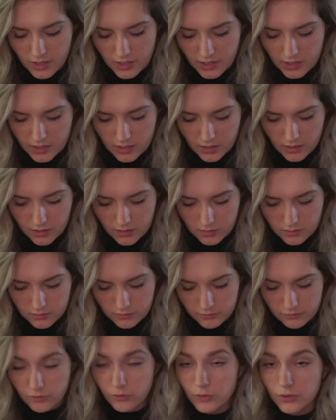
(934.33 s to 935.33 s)
I can
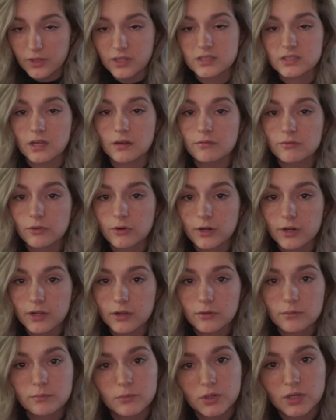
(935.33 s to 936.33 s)
fold this up for
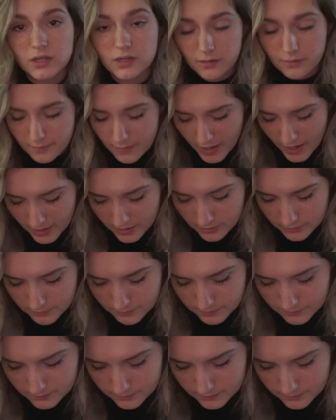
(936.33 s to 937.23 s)
you and put it in a bag.